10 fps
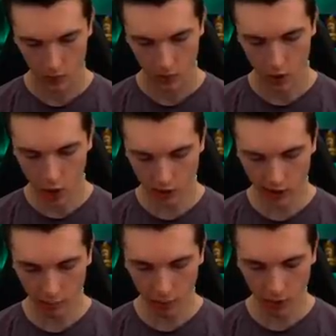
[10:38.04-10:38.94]
Oh, it's on
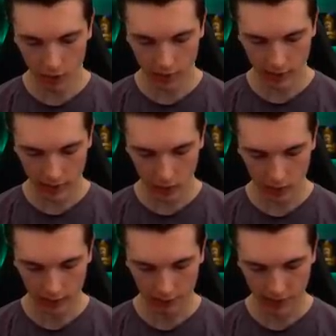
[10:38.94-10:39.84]
the bowler. Hold
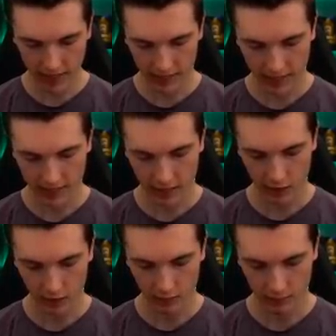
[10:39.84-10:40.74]
up. That that's not good.